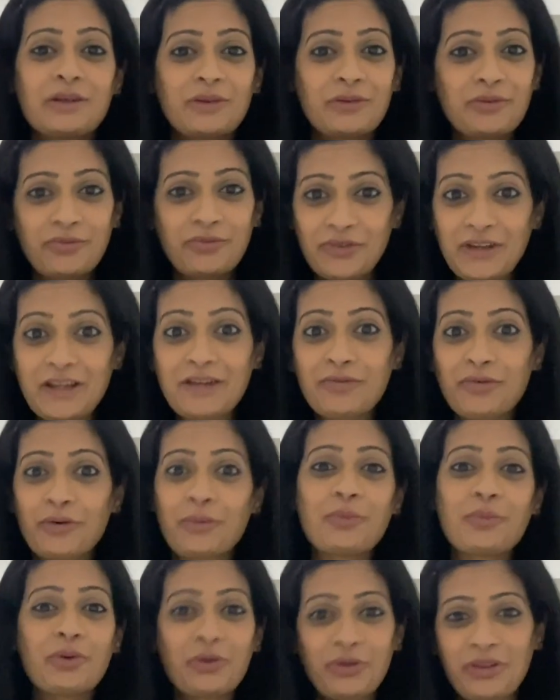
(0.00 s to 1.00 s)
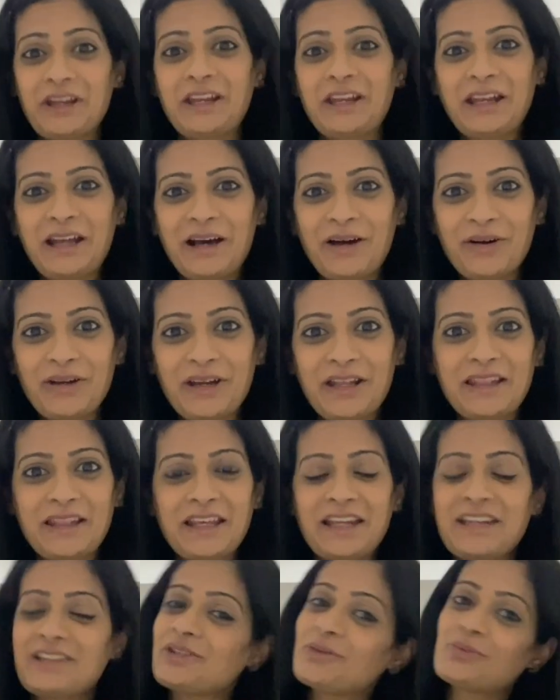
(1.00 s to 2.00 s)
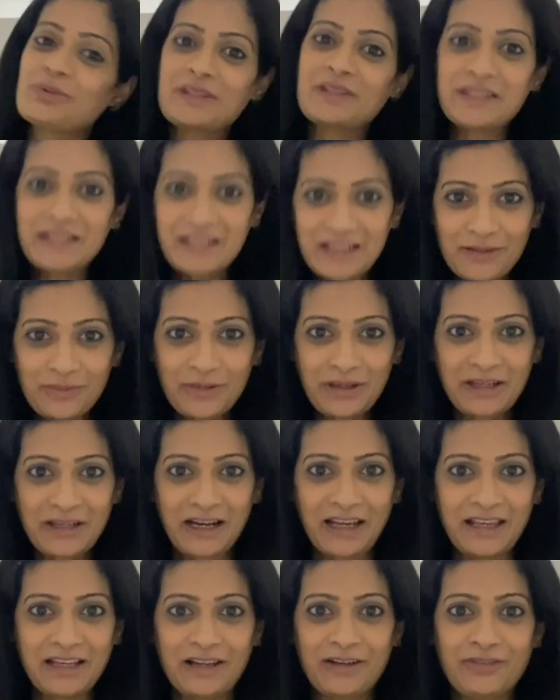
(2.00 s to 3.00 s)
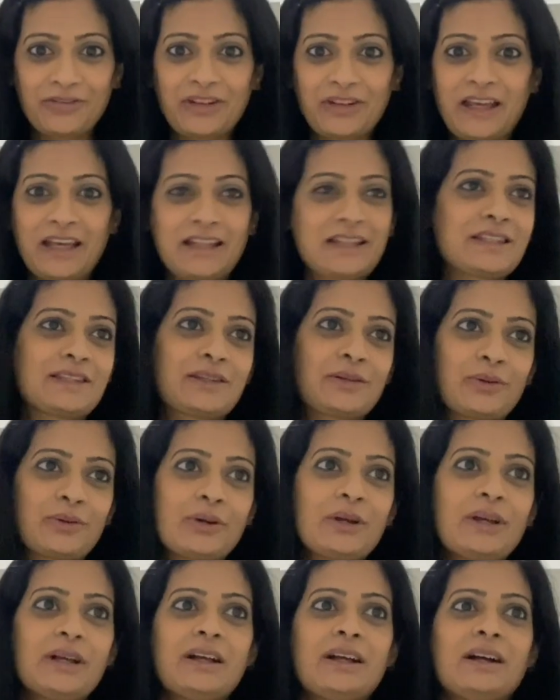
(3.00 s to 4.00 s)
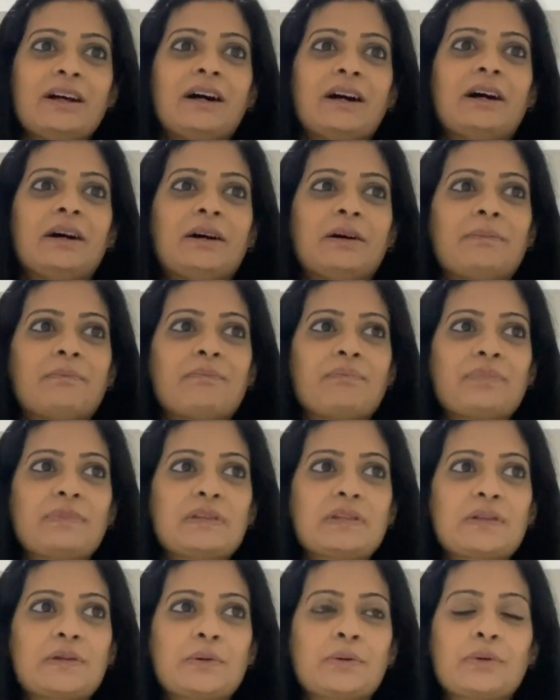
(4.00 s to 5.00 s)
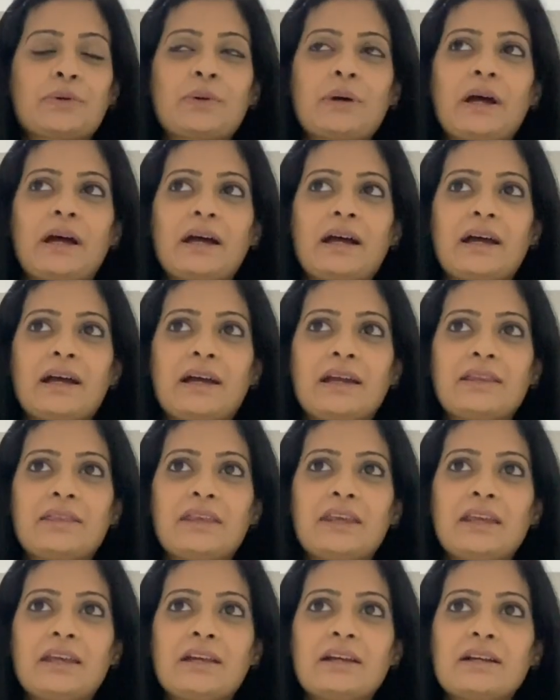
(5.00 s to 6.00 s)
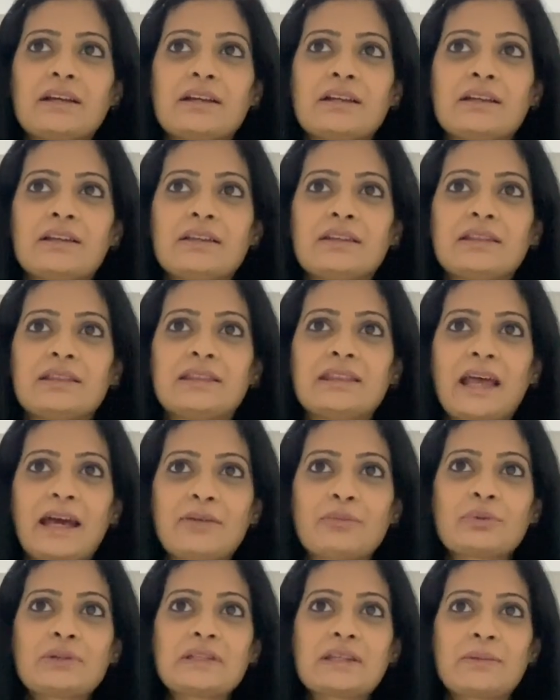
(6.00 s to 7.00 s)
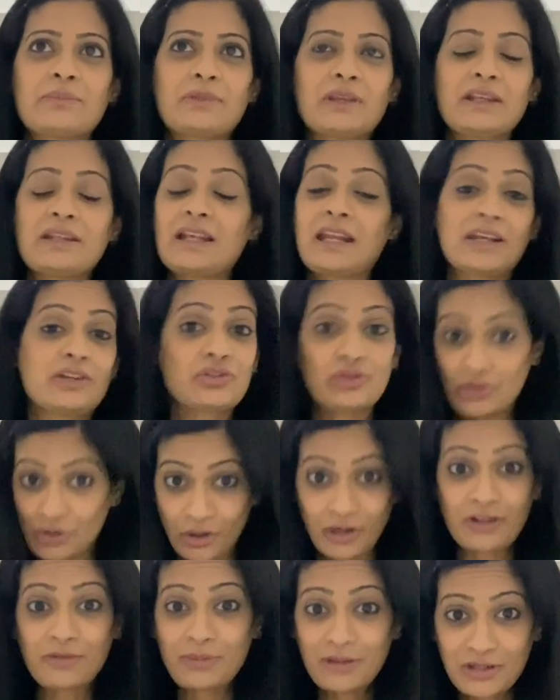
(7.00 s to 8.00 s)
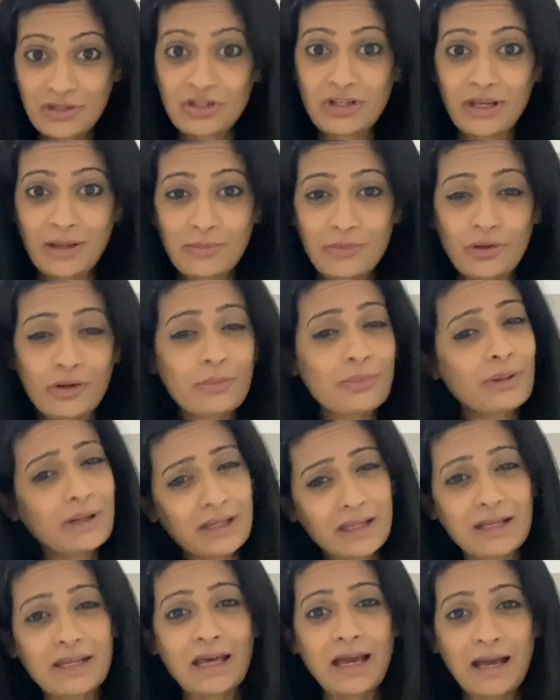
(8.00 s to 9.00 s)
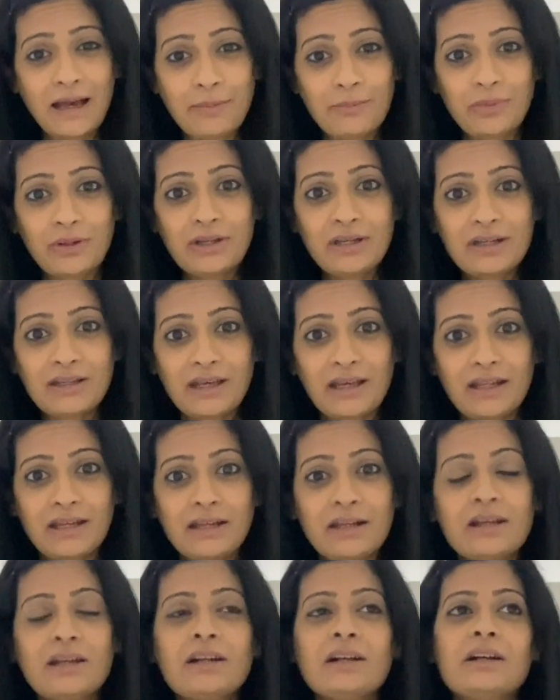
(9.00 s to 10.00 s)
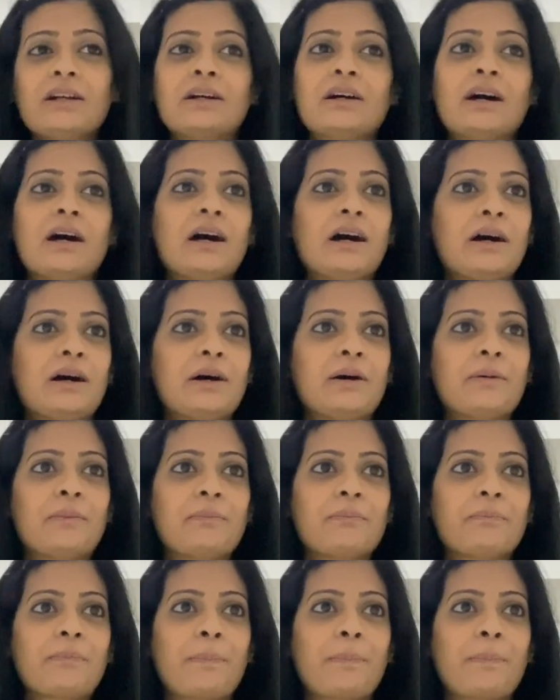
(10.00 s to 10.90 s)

feed for more than an hour and then she would still be crying after that. So, um, so I think that was something that I should not have been shamed on, but it happened. And, um,